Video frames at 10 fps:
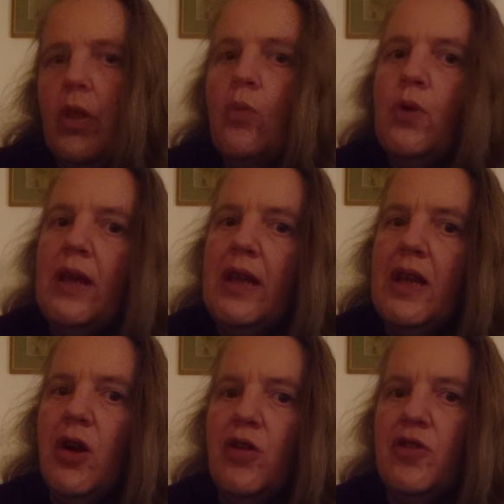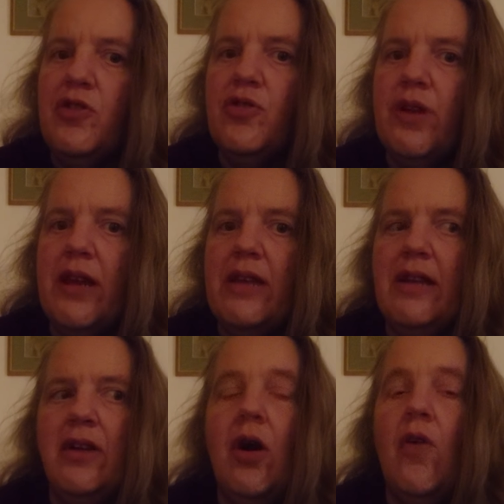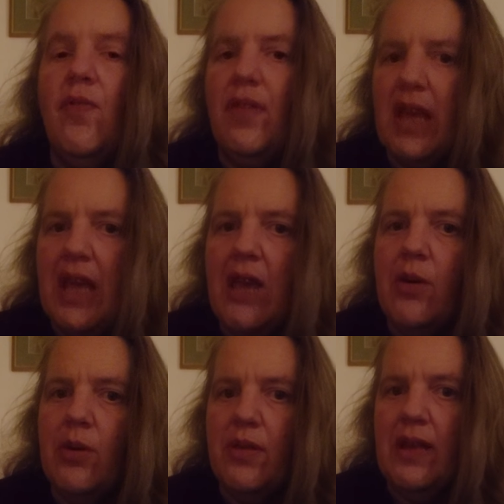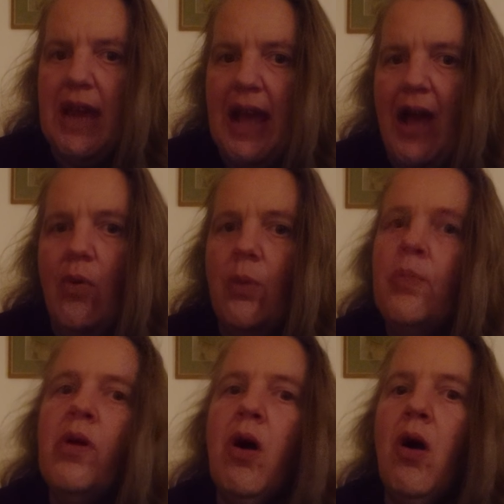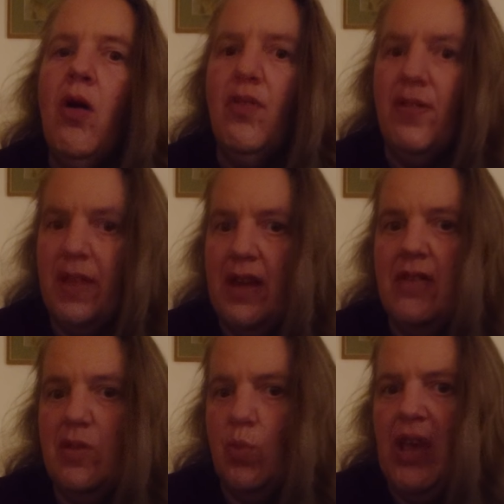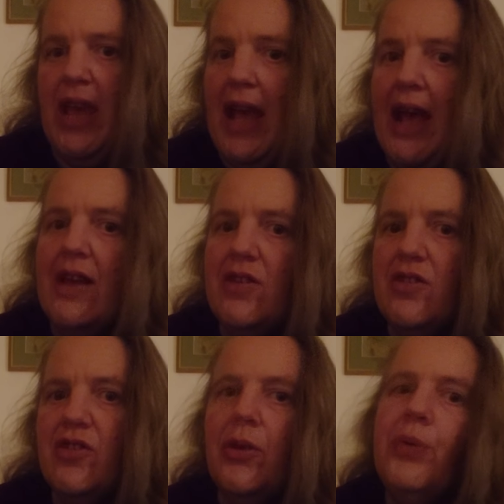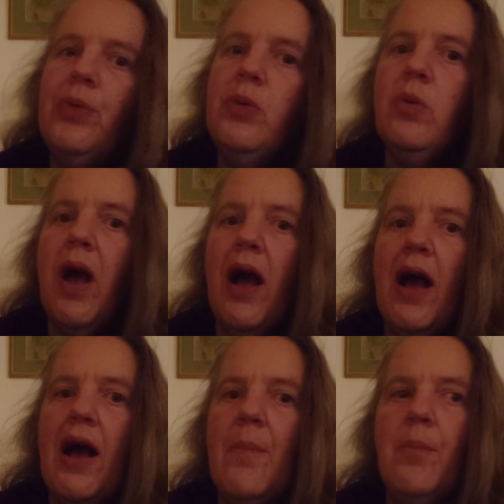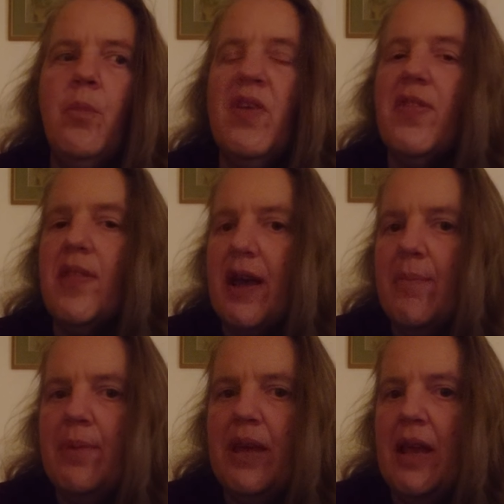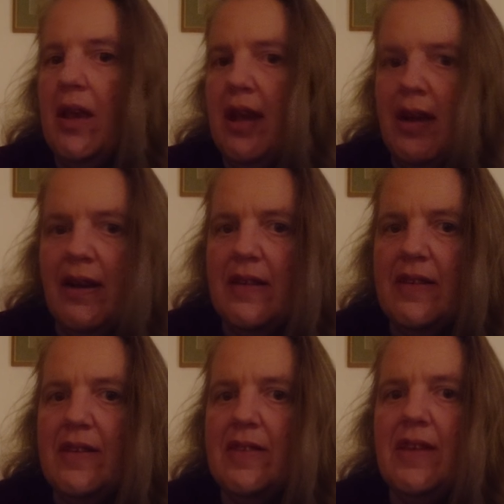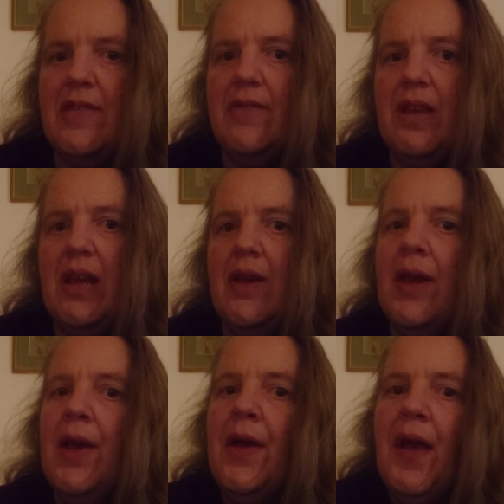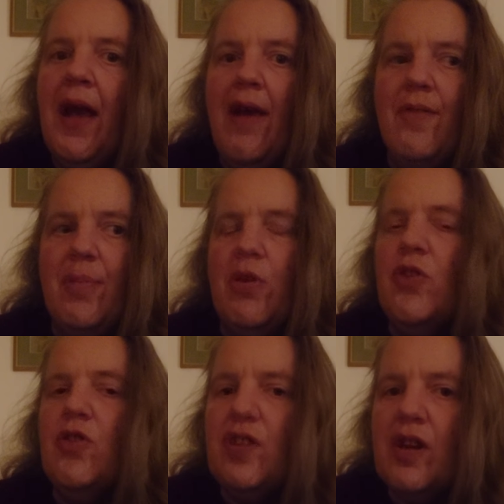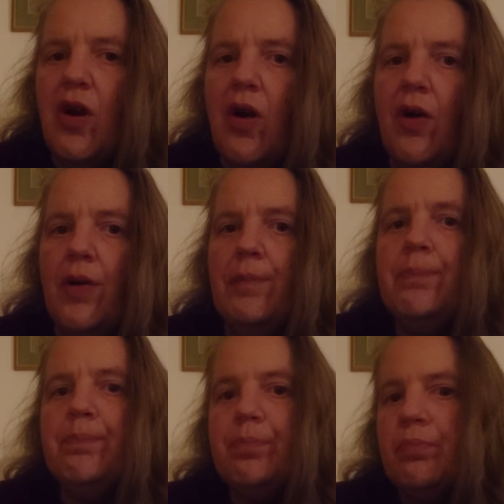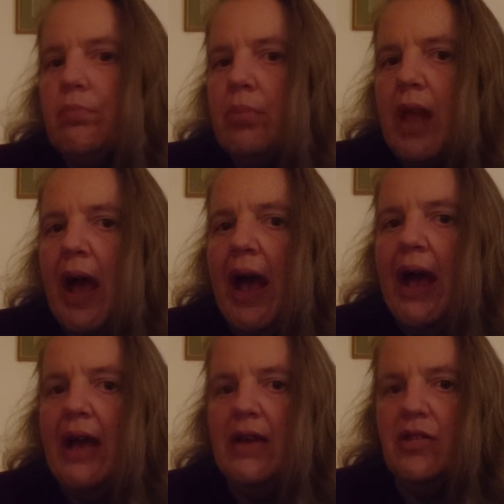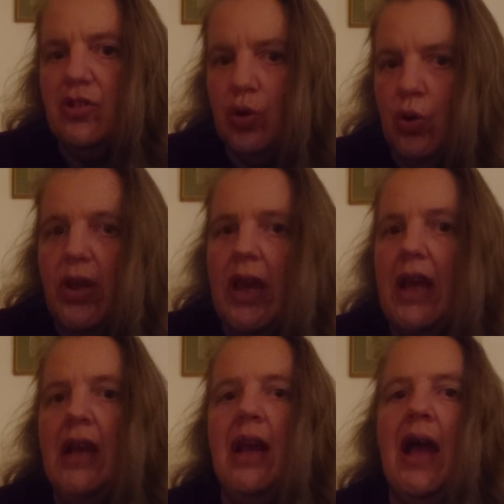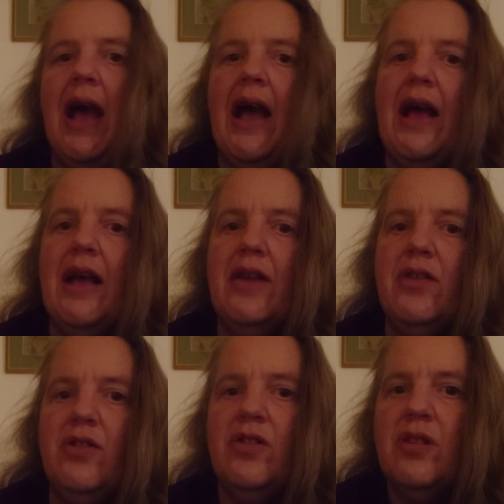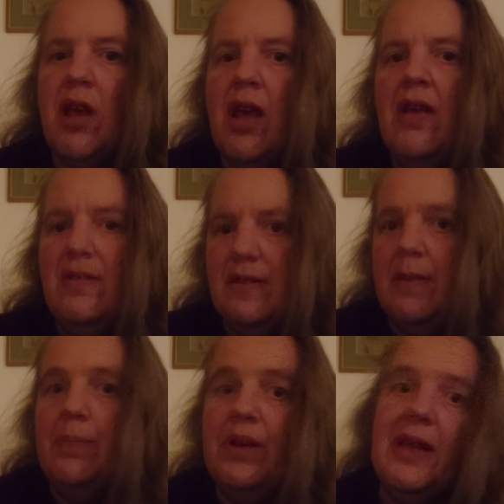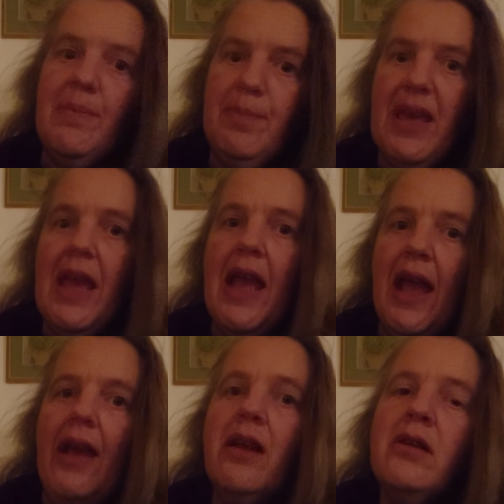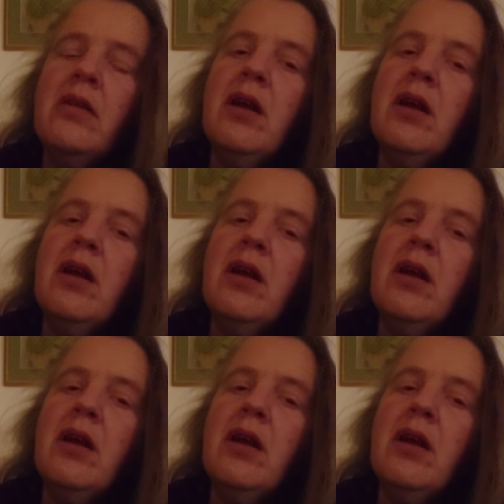really concentrating on the here and the now, on the things that we can do, whether that be like I did this evening, having music on and cooking and simply being